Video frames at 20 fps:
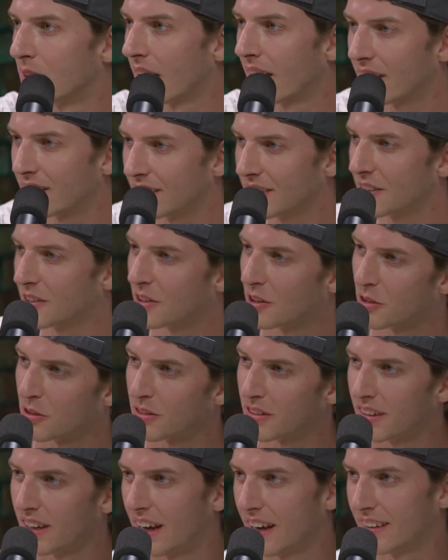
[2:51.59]

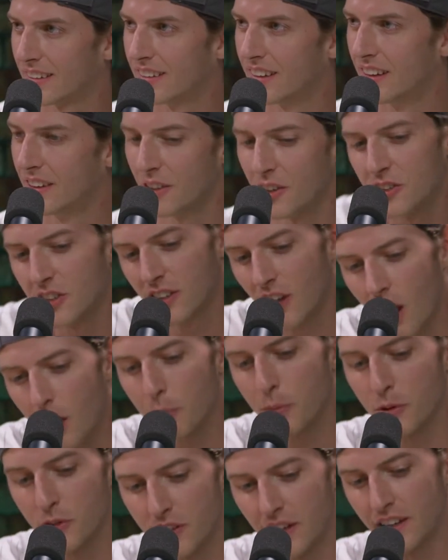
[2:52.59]
There's a
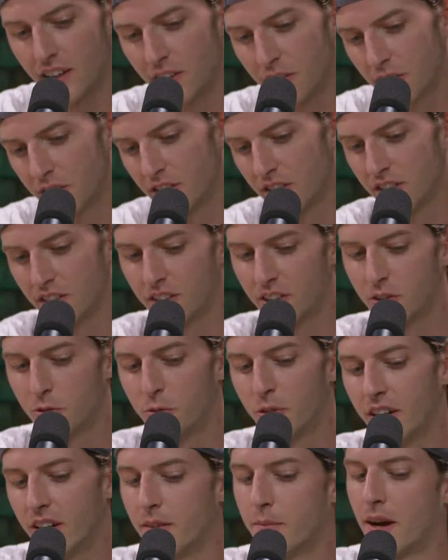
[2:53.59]
couple that you
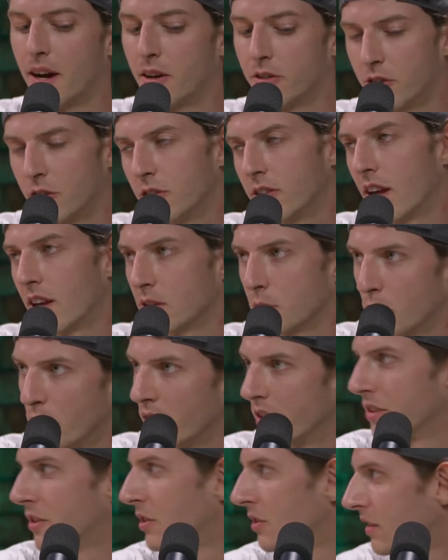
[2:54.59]
read about,
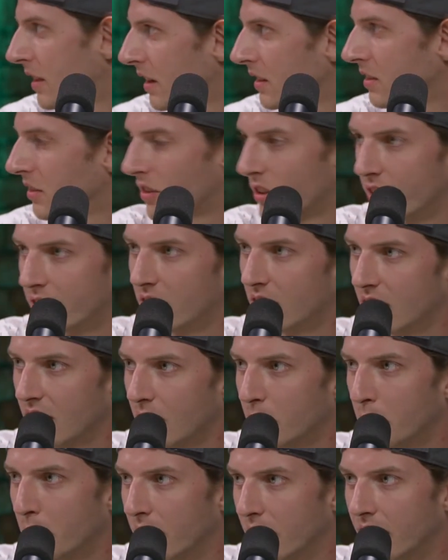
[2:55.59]
2001,
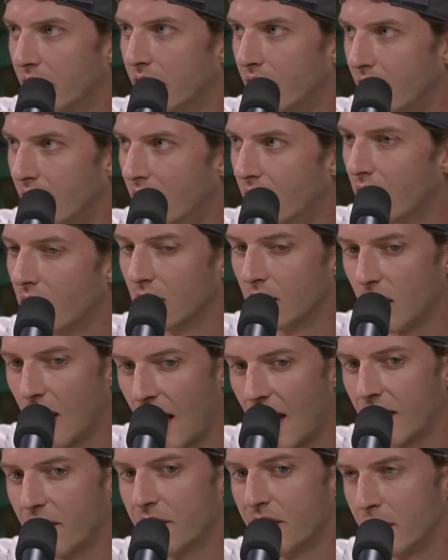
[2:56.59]
2013, but a
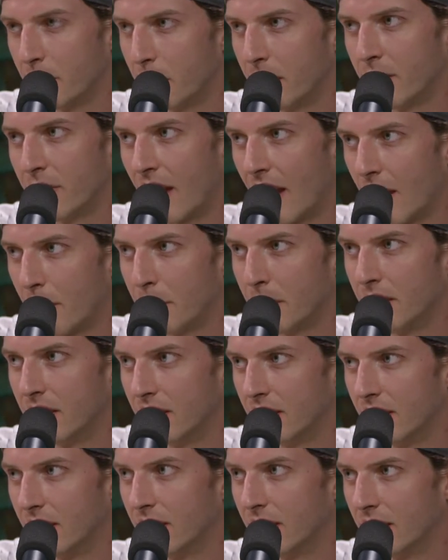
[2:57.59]
lot of them have happened
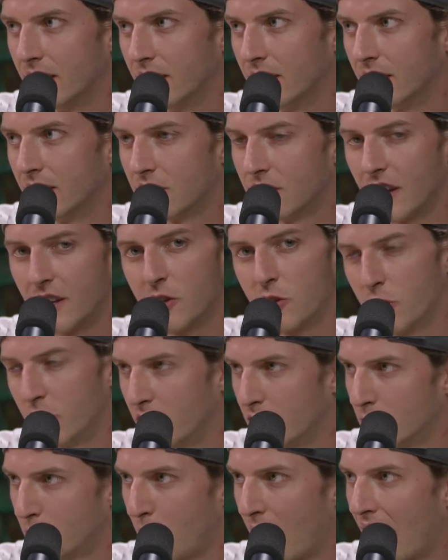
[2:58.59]
in
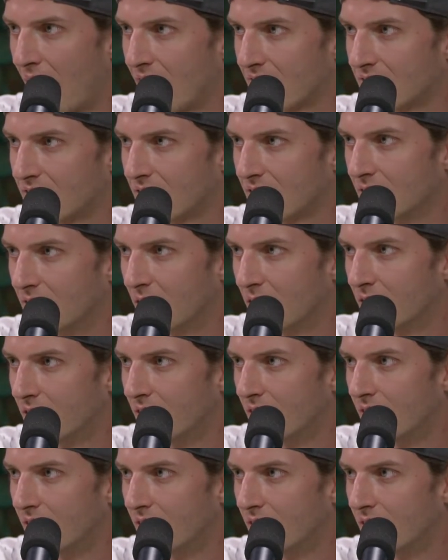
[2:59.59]
centuries past, you know.